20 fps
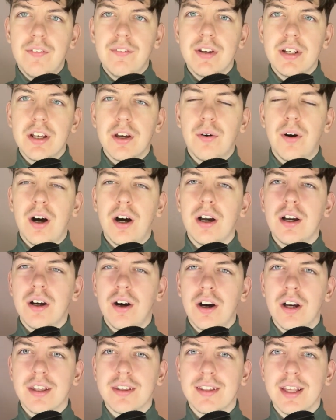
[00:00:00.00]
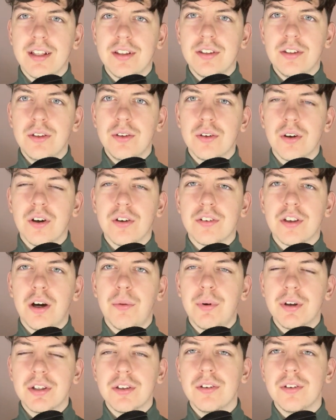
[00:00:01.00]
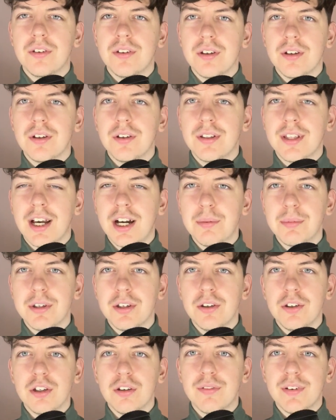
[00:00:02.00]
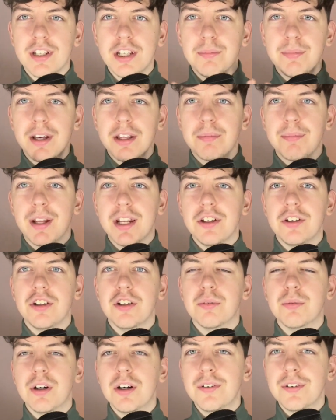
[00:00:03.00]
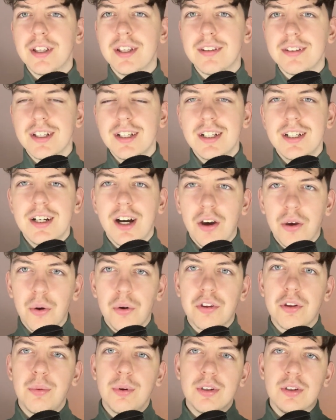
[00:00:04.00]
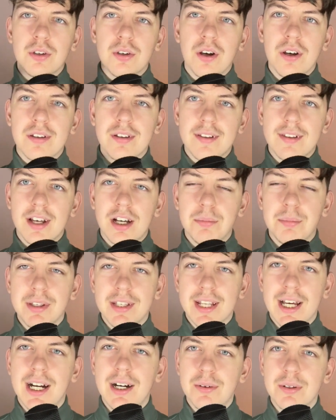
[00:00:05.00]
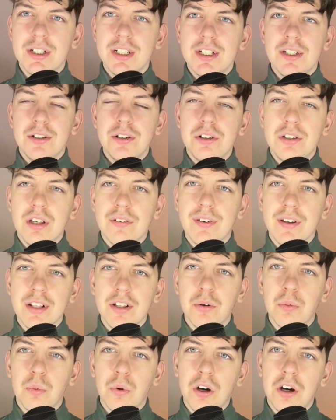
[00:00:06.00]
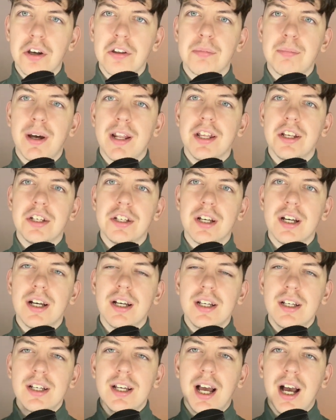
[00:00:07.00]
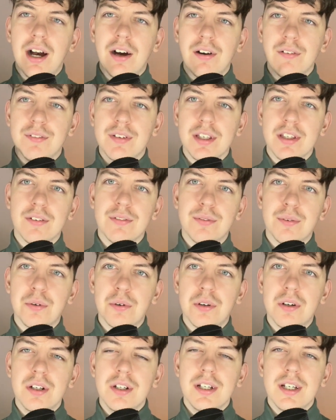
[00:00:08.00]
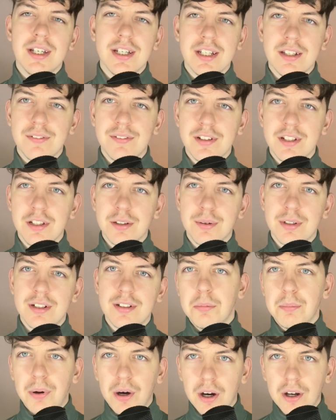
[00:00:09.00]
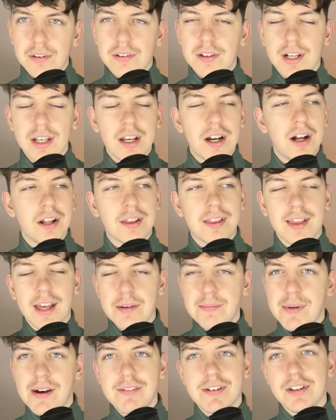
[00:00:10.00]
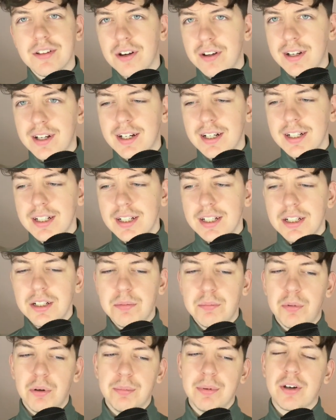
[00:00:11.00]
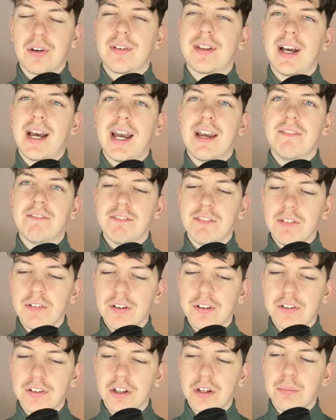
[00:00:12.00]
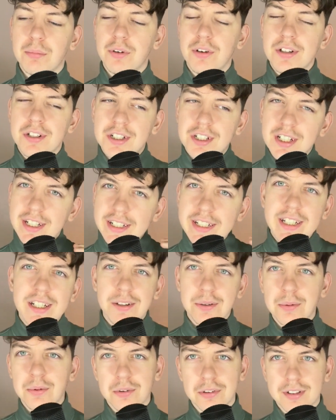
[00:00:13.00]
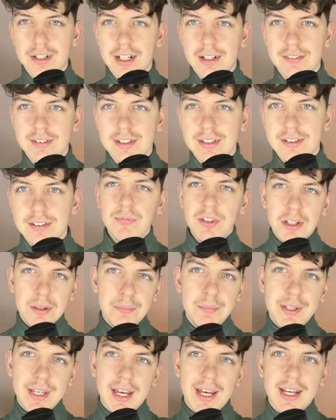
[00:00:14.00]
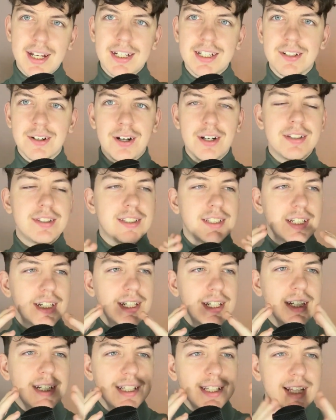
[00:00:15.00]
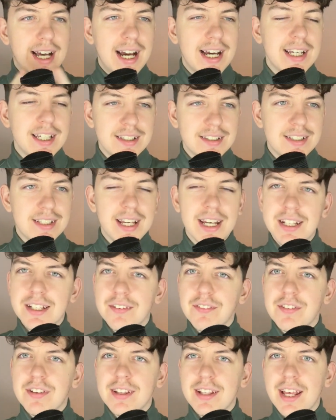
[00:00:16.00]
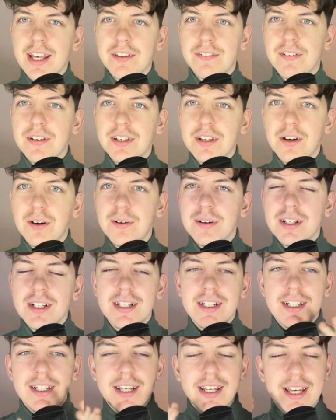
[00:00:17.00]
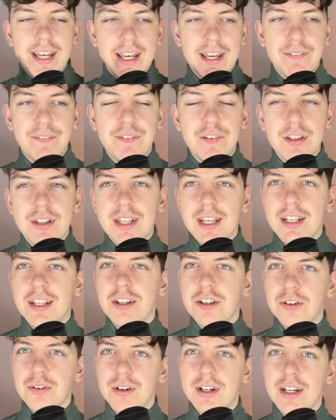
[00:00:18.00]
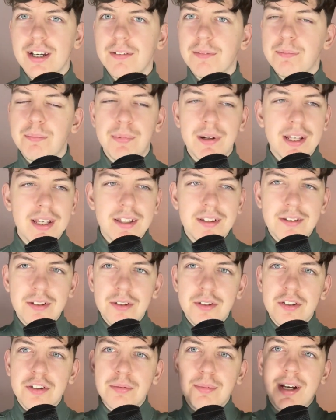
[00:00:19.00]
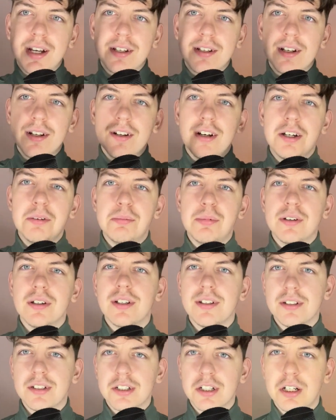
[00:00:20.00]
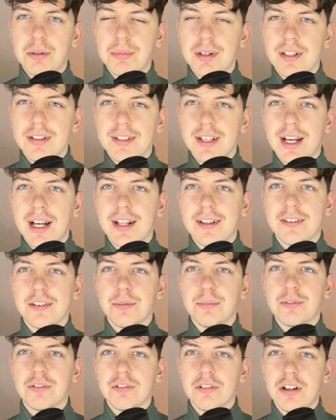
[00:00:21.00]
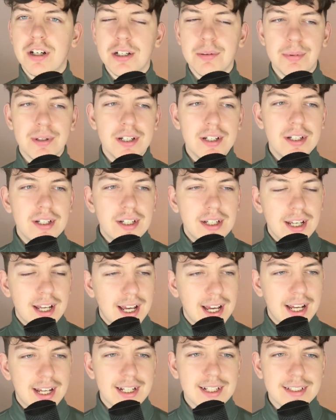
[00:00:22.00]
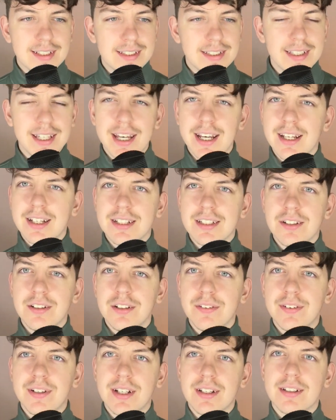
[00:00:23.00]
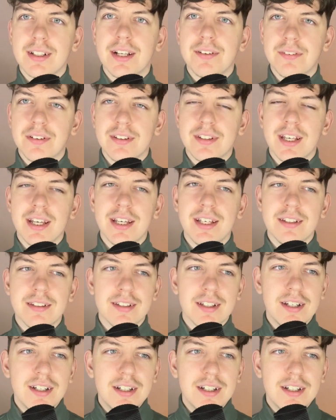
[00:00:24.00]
of the video, I said to you guys, I want you to tell me who you think the best manager in the world is. I also want you guys to tell me now, who do you think the worst manager out of these 4 in this video are? Personally, I'd say Maradona, but because I hate Rooney so much, he can also have it. But yeah, guys, that is the end of today's video. If you did enjoy it, please do smash that like button, comment and subscribe. And yeah, the only thing that's left to say is